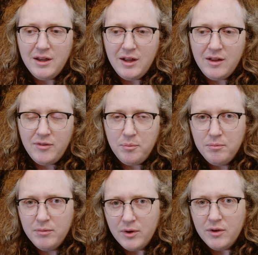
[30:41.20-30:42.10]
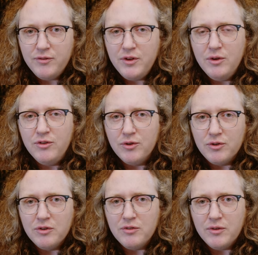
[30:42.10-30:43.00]
it's got a few
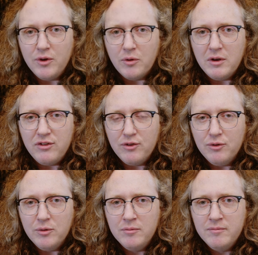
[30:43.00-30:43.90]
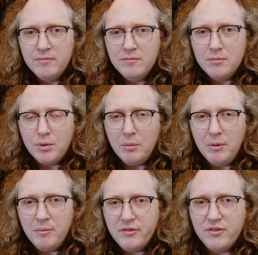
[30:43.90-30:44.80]
sort of odd little
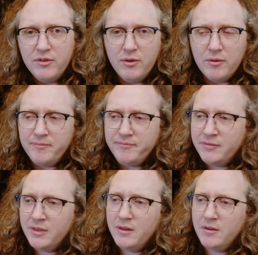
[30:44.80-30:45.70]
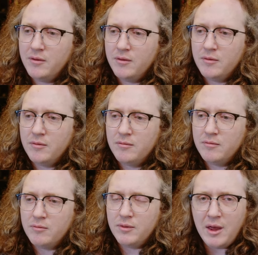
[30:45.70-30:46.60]
problems, not
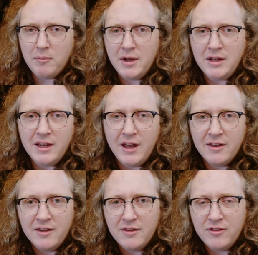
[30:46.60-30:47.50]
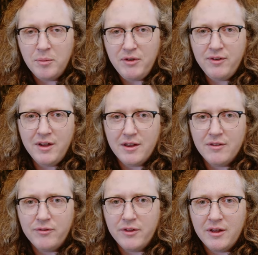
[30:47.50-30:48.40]
that many. And to be
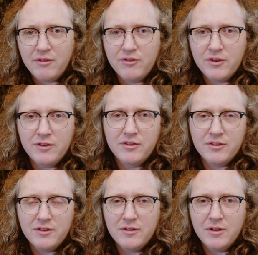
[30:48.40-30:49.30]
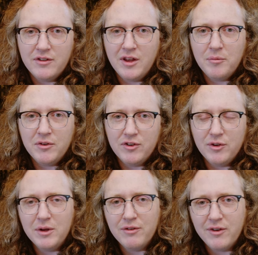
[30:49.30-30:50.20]
fair, for their first attempt at
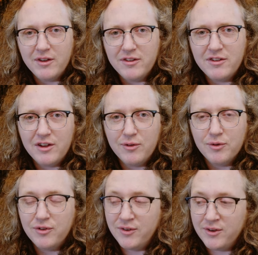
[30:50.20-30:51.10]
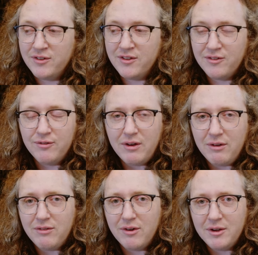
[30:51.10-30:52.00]
doing phase detect autofocus, it's
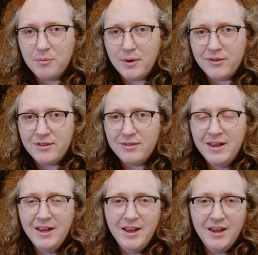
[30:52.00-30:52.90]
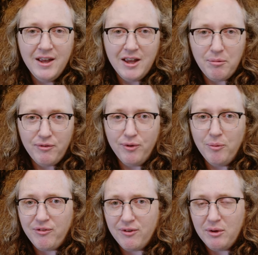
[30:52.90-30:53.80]
very, very impressive. It
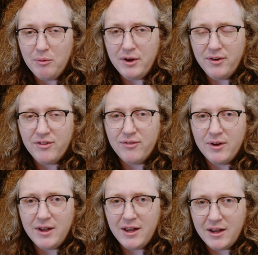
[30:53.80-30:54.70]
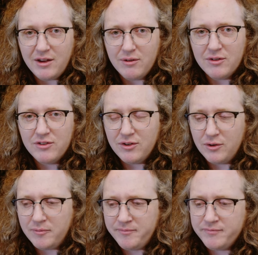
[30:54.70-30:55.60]
performs very well, it's very accurate
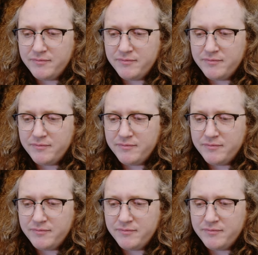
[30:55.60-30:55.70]
too.